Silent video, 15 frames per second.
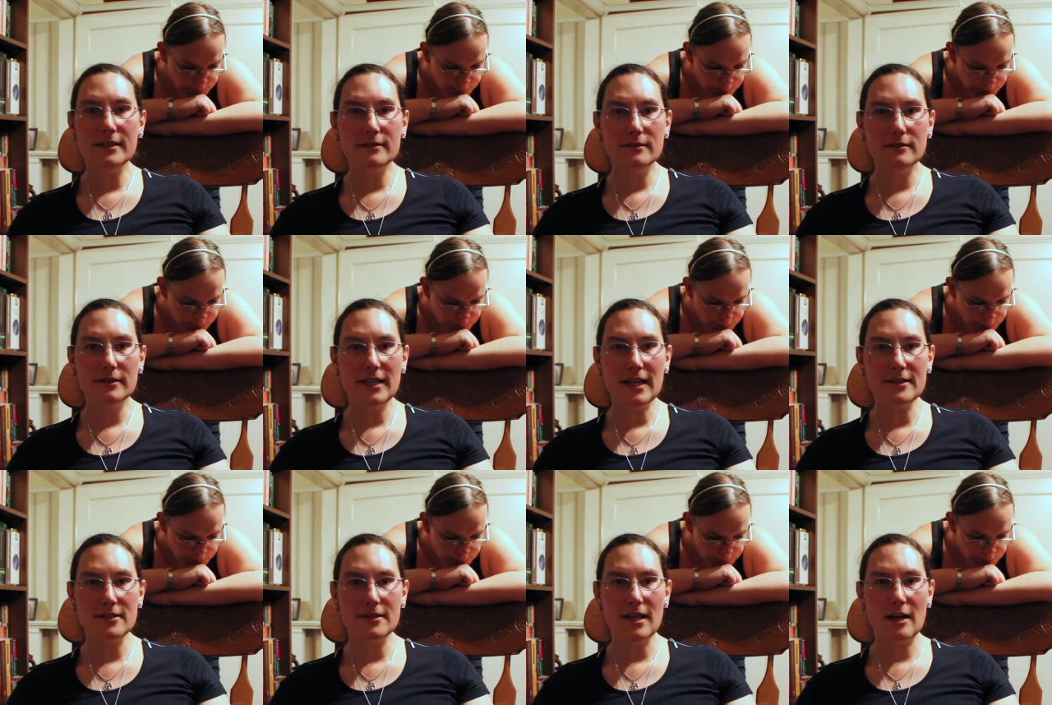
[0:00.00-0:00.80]
Speaker 1: a
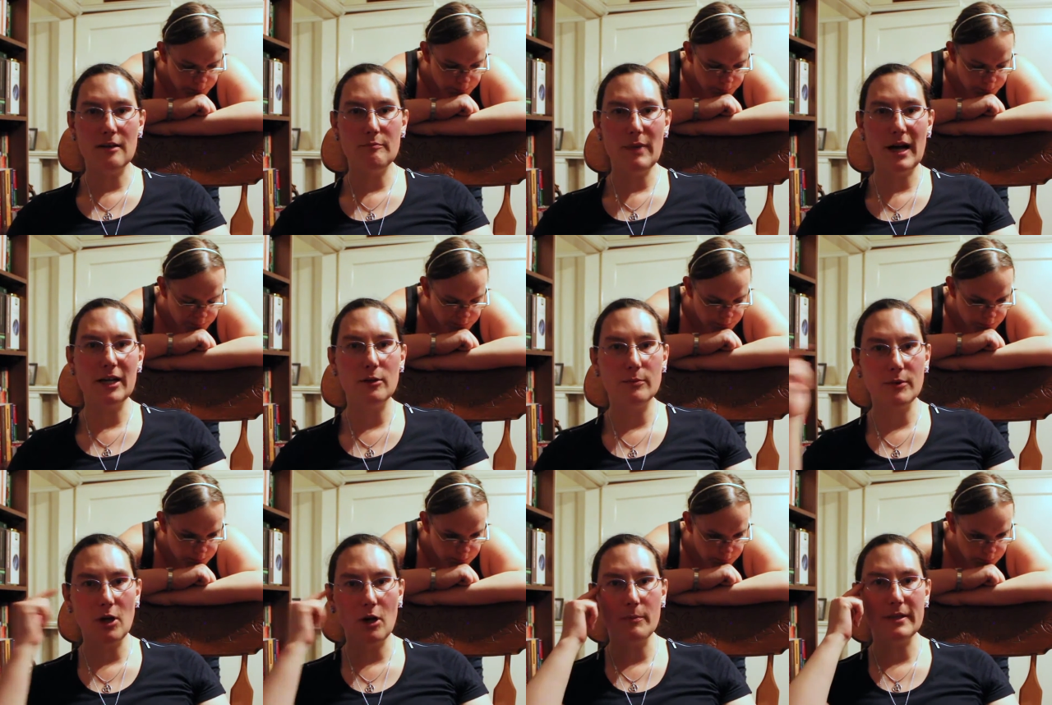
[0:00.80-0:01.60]
get to that
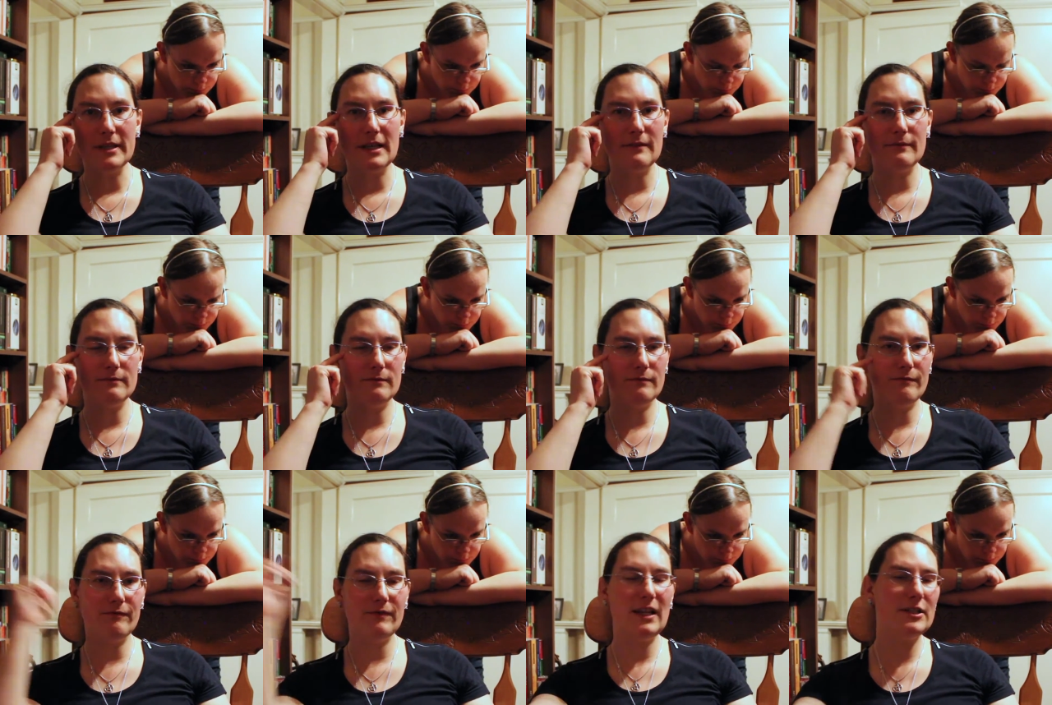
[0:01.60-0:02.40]
backup copy, that
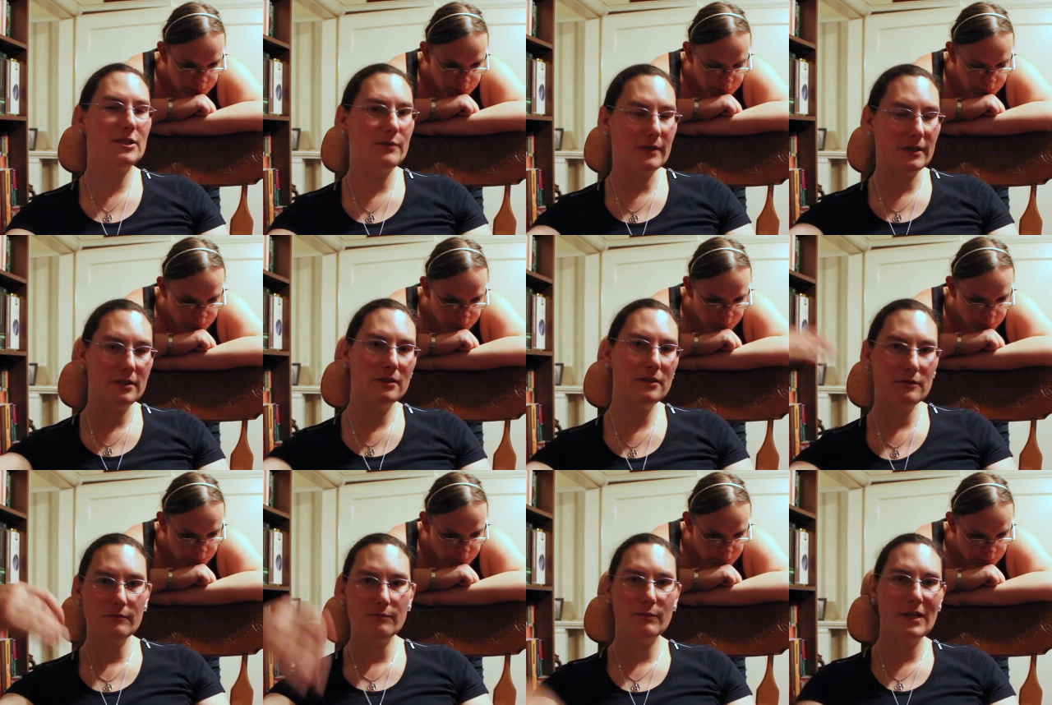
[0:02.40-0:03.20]
flash of it,
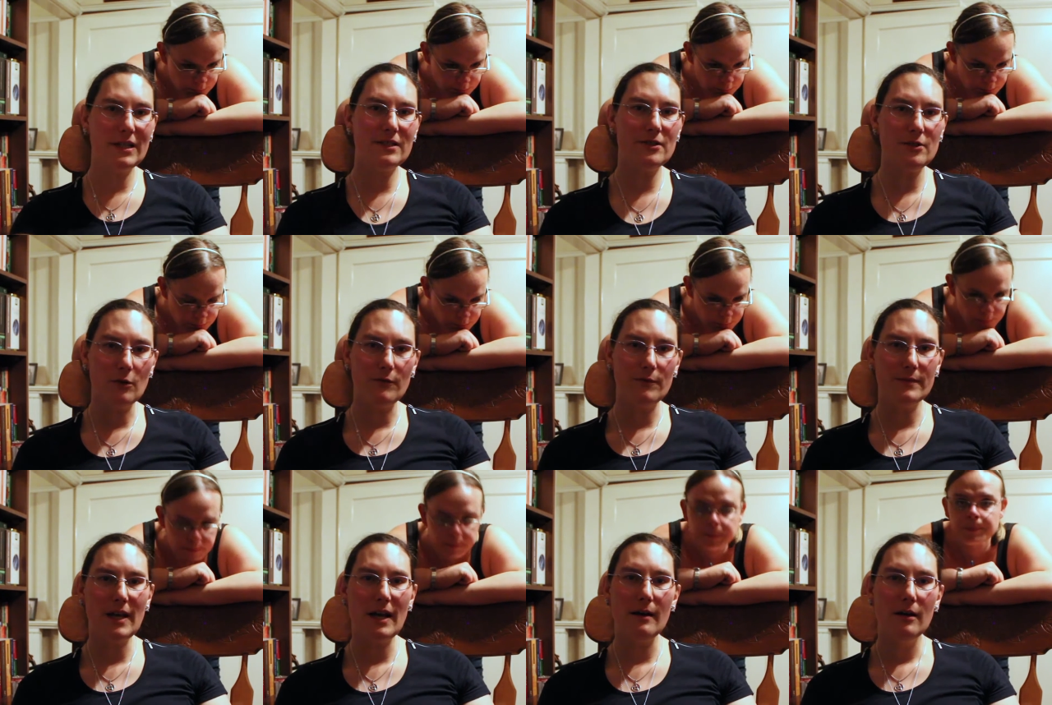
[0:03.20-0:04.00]
and reinstall
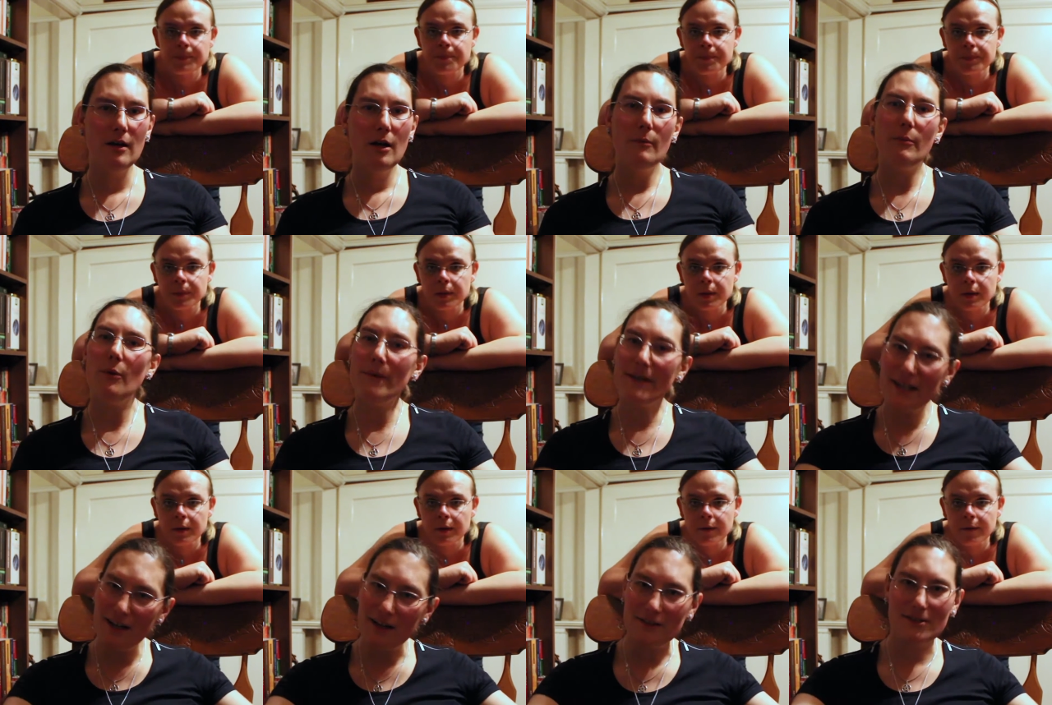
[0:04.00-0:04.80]
from that. But we
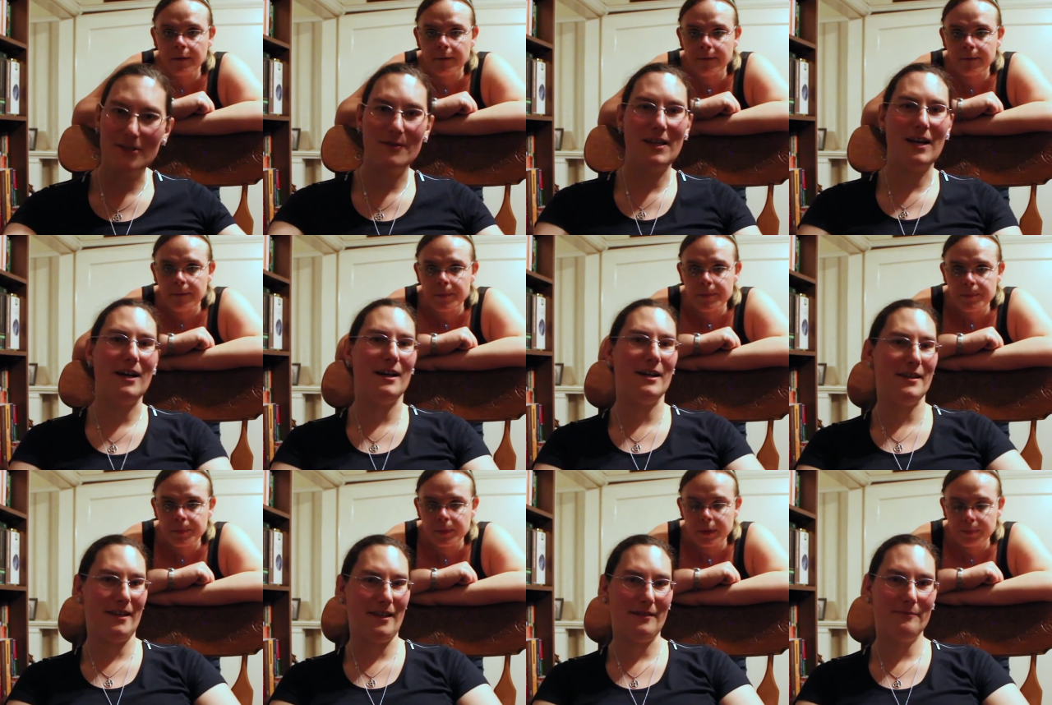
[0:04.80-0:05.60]
can't do that
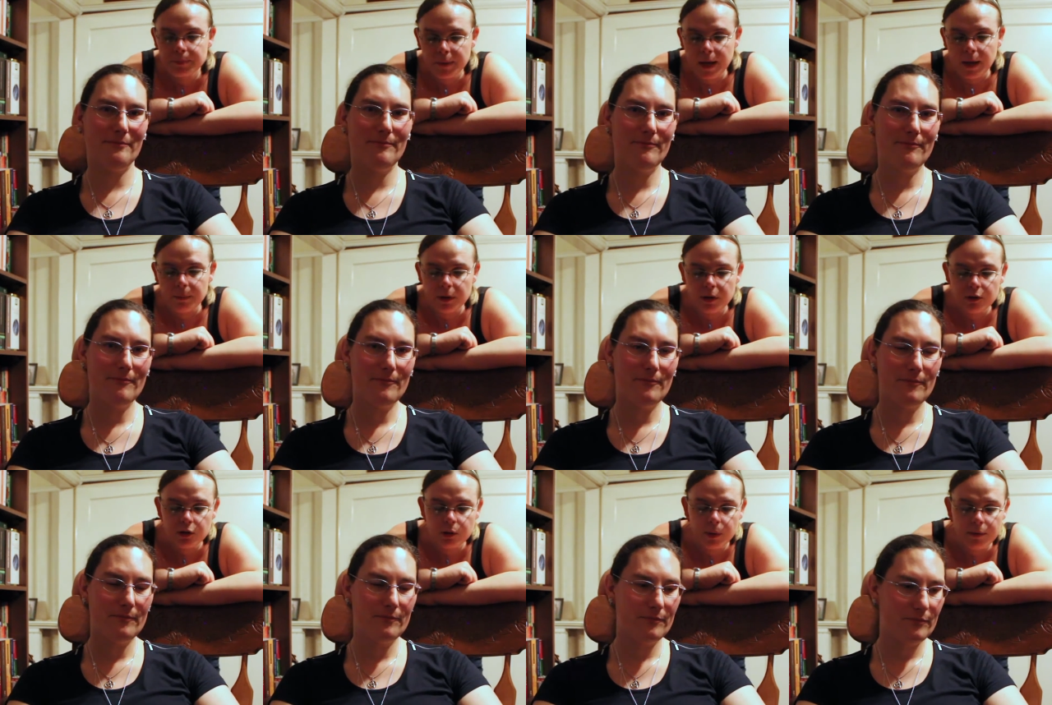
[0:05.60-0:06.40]
either.
Speaker 2: Yeah,
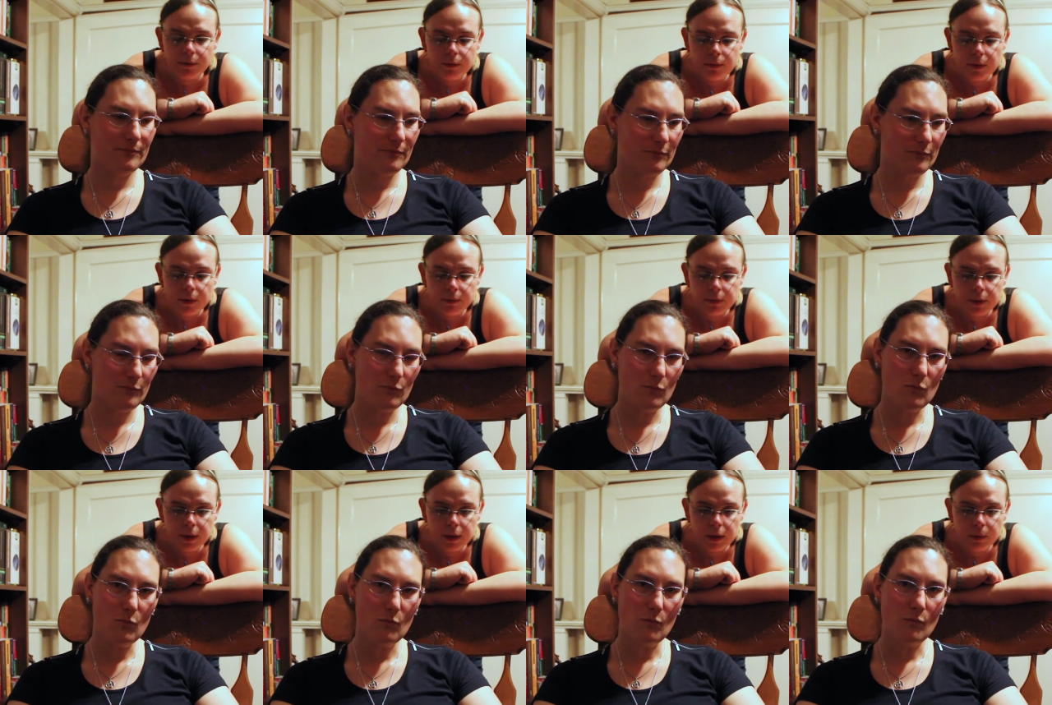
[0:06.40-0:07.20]
because whoever
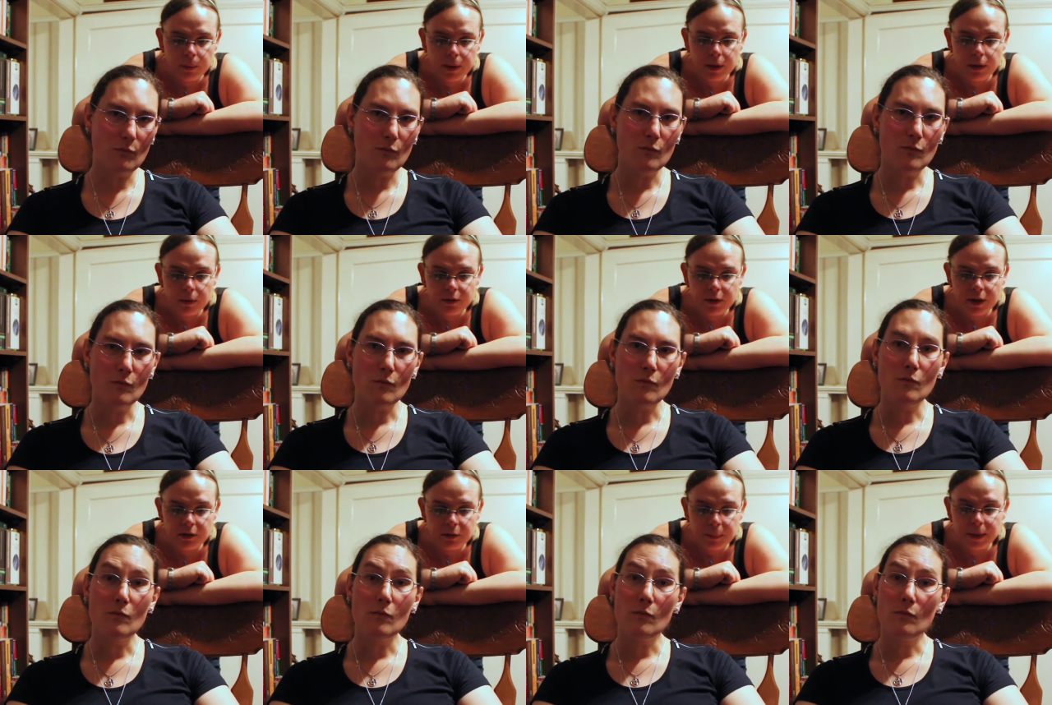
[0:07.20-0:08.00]
wrote the Windows
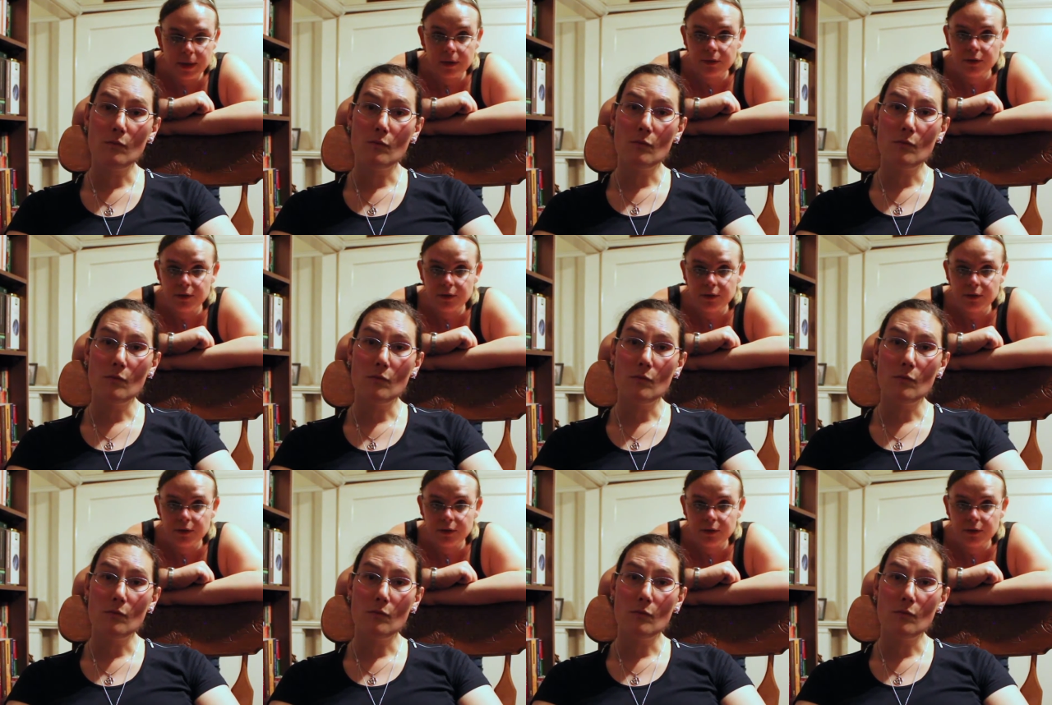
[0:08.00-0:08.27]
XP